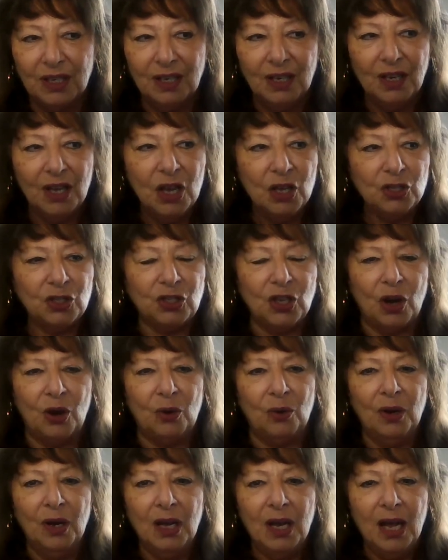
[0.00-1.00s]

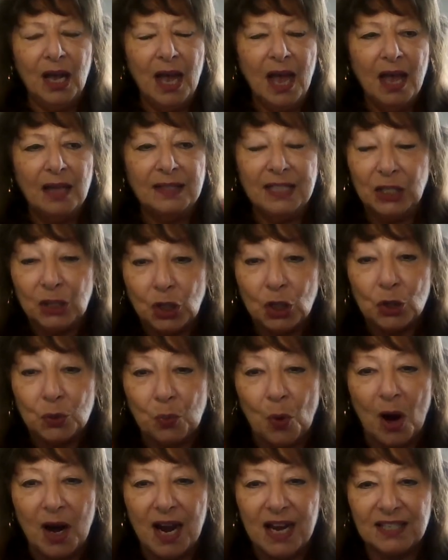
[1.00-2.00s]
So, this is
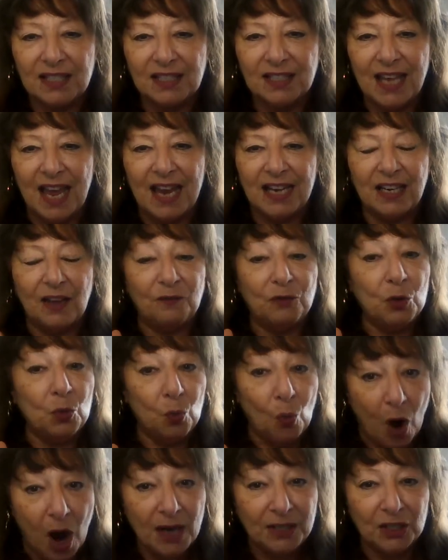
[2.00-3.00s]
why I said, if you
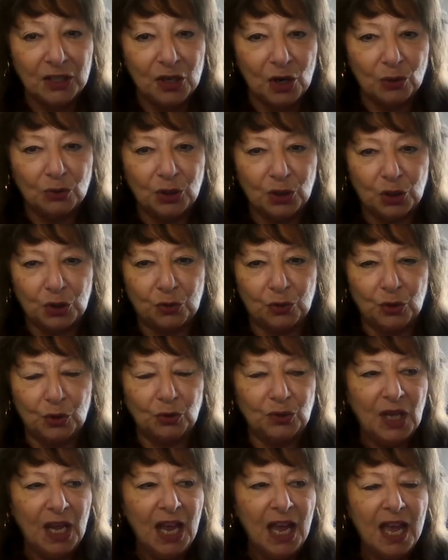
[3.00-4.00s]
want to know the
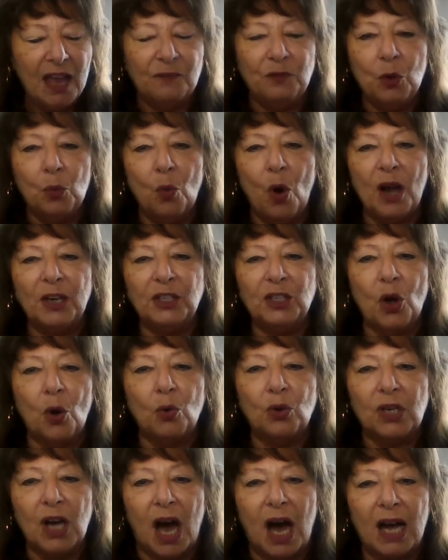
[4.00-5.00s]
truth, if you want to know
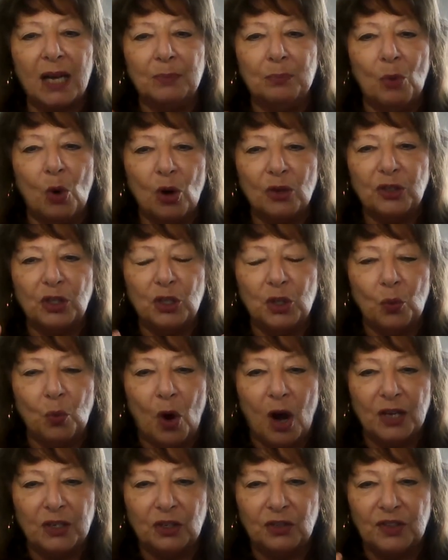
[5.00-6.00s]
God more than you
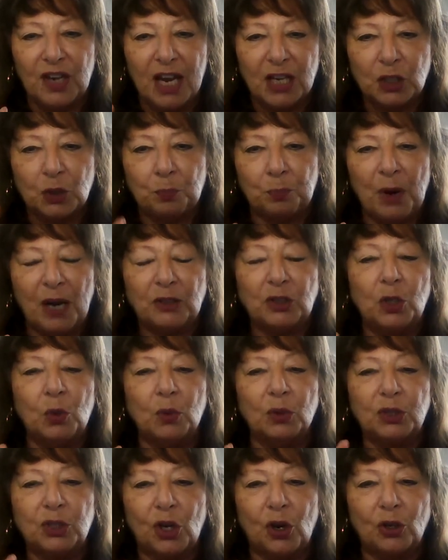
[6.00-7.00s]
want your next breath, you will
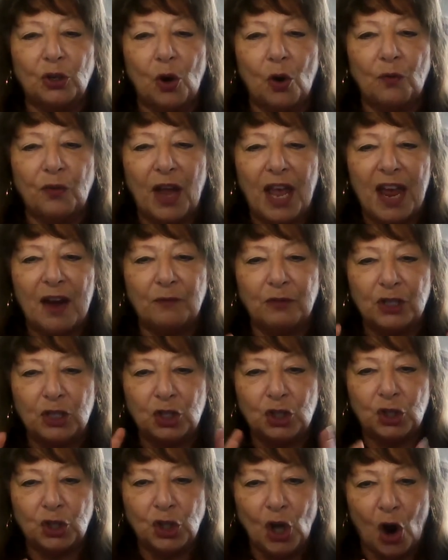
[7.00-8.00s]
turn over every
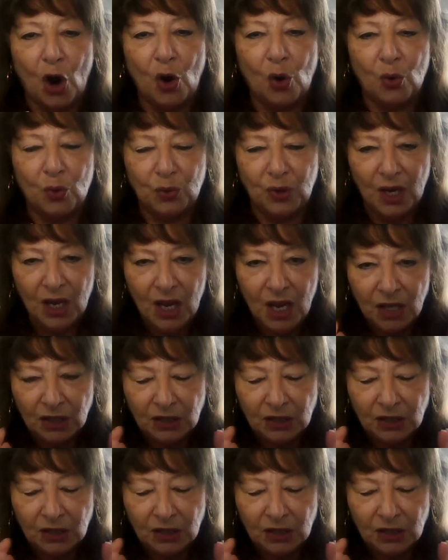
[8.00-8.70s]
stone to